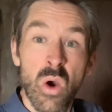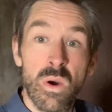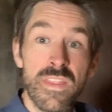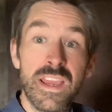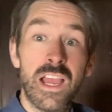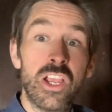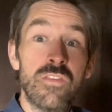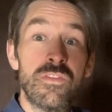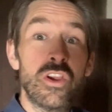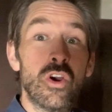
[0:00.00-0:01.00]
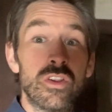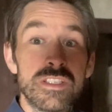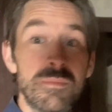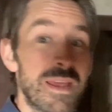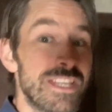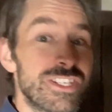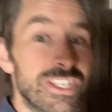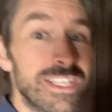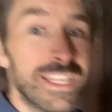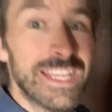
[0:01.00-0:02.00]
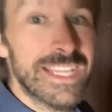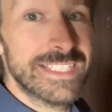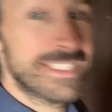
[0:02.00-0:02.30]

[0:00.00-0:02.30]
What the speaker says: One thing I forgot to mention is